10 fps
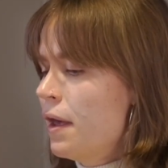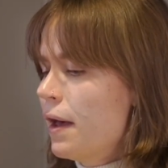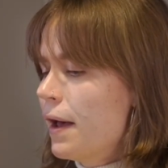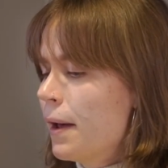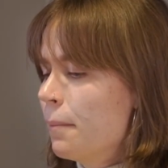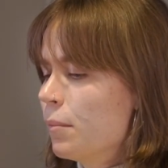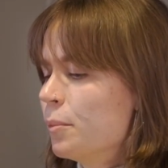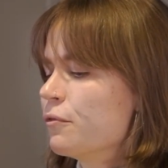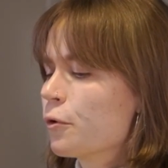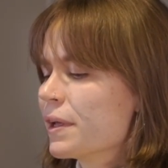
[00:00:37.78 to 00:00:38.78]
But
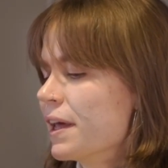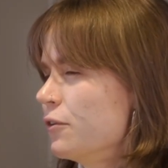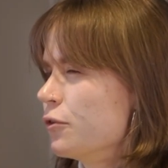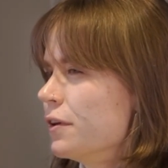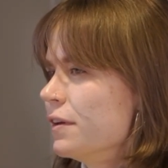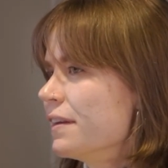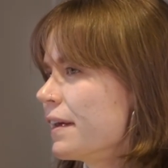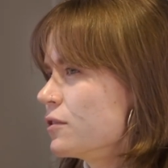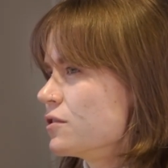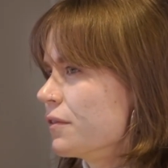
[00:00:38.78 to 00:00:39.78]
before we get into the
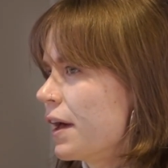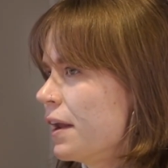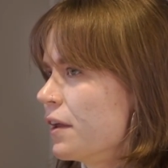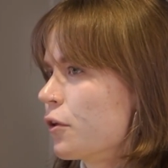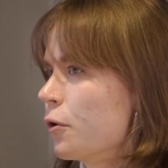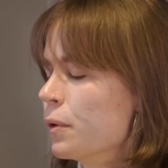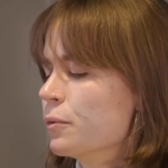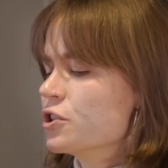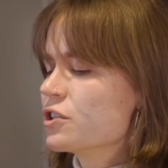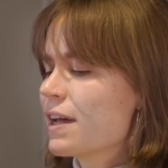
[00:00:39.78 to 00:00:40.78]
details of that, I thought we
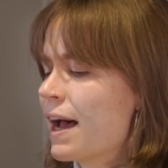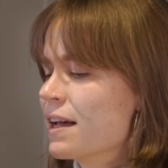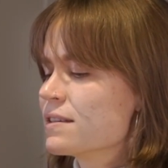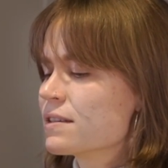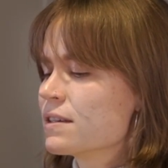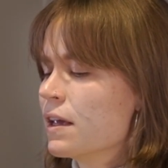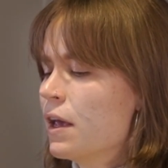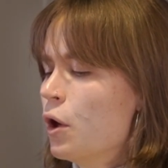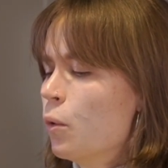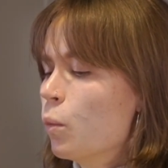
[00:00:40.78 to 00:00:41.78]
would just ask,
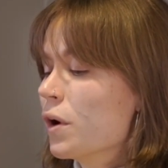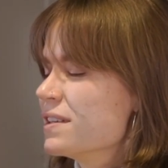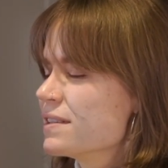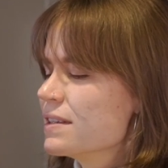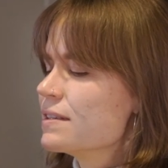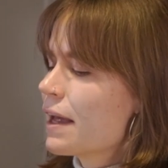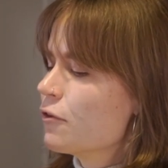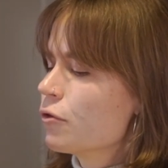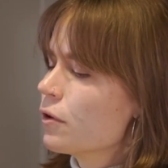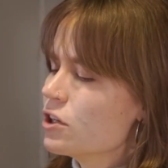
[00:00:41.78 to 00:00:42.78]
what is the
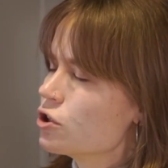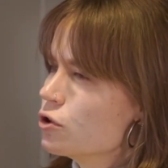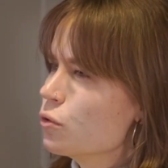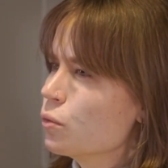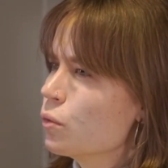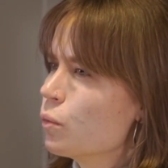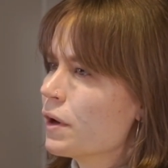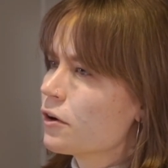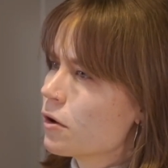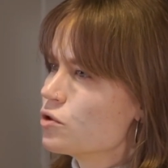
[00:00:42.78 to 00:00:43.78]
central issue
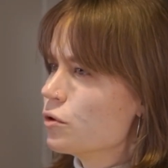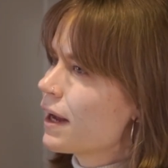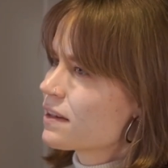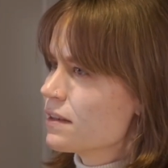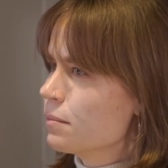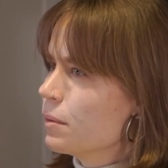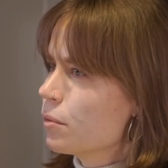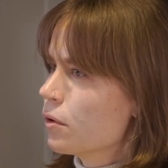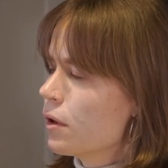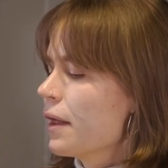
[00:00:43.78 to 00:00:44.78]
when it comes to taxing
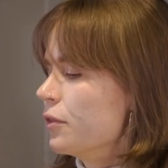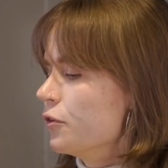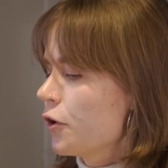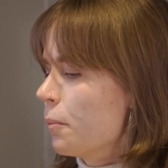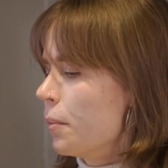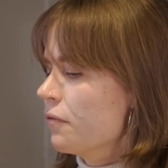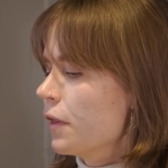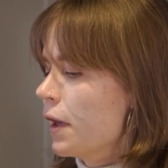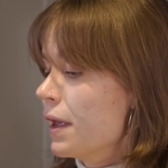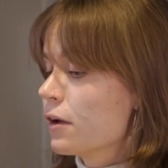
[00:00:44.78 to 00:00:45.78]
people at the top of
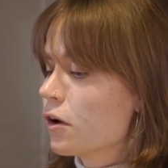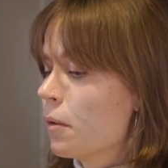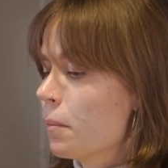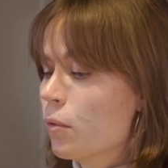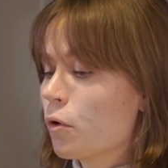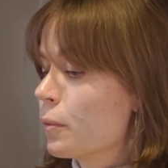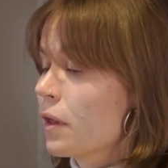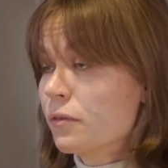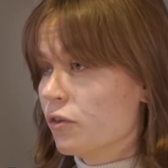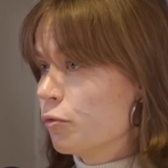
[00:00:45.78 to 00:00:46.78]
the income or
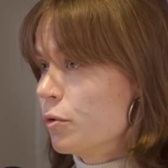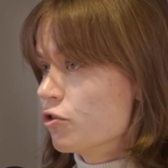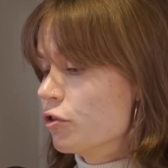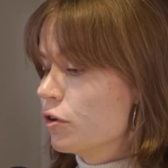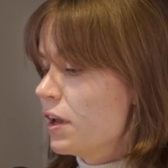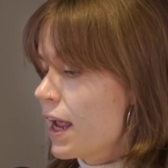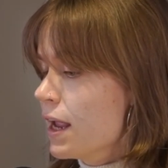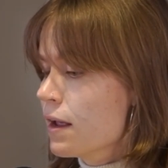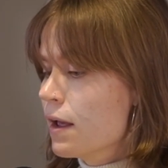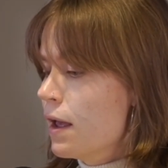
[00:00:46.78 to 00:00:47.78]
wealth distribution
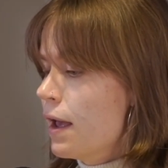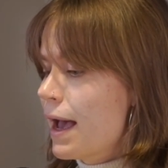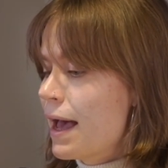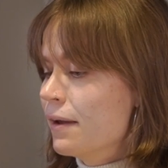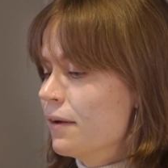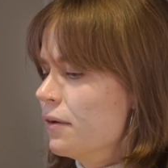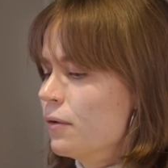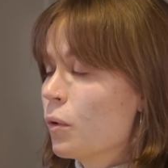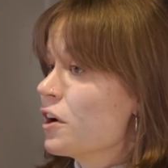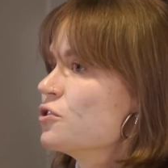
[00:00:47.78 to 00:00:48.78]
today? And
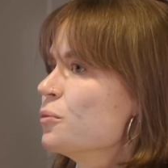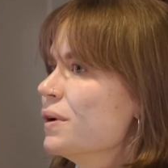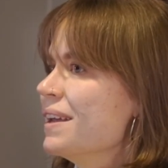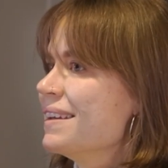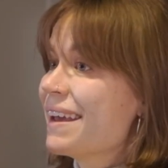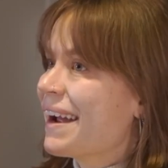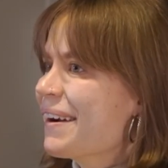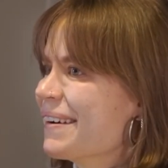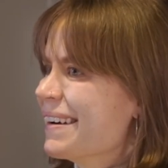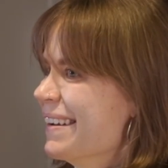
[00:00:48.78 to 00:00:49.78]
why should we care?